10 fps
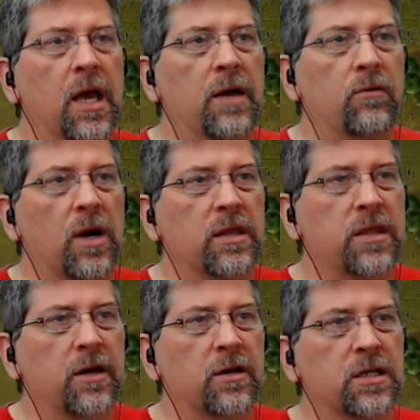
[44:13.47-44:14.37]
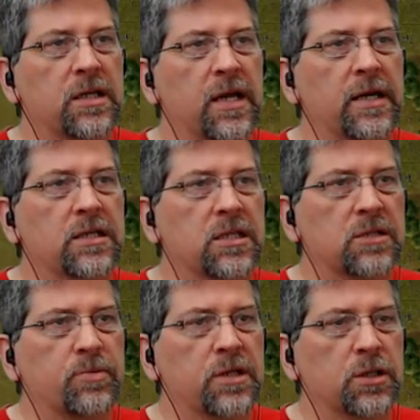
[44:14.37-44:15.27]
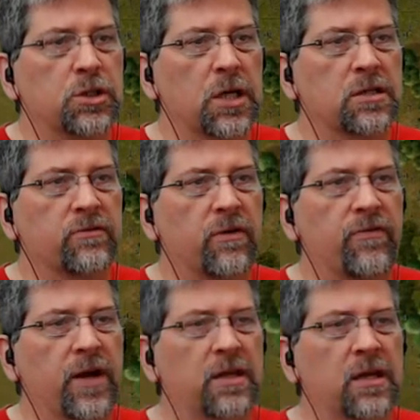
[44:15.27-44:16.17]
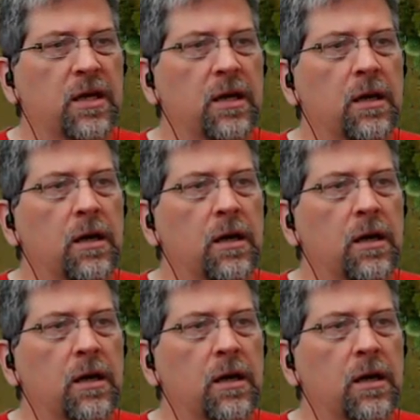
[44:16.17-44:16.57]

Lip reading: And right there is a 96% chance of affecting.